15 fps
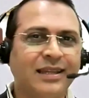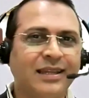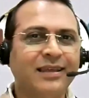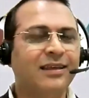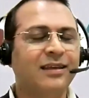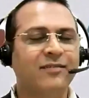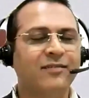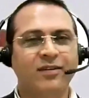
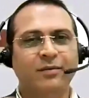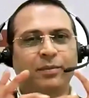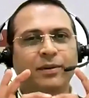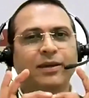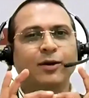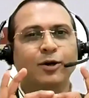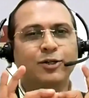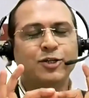thing will
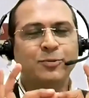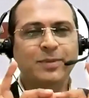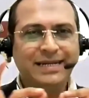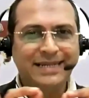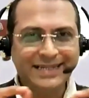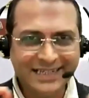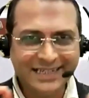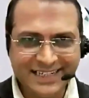be
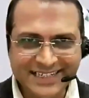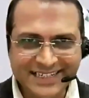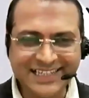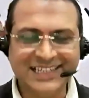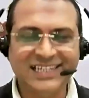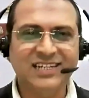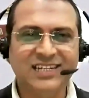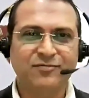automatically
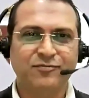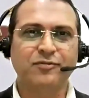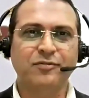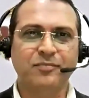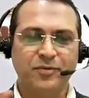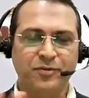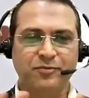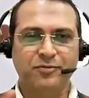deleted
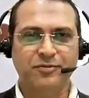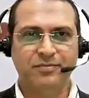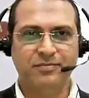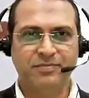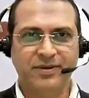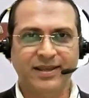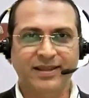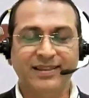from your
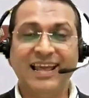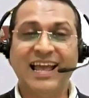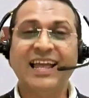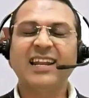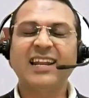brain.